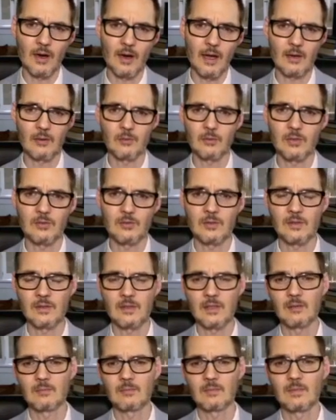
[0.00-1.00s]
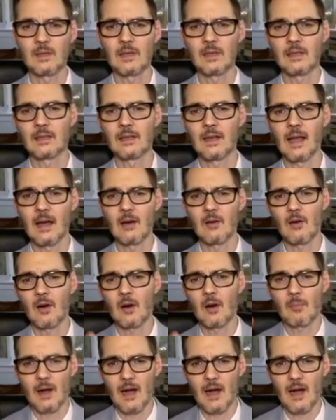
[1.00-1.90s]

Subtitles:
and how do we treat them, and how are our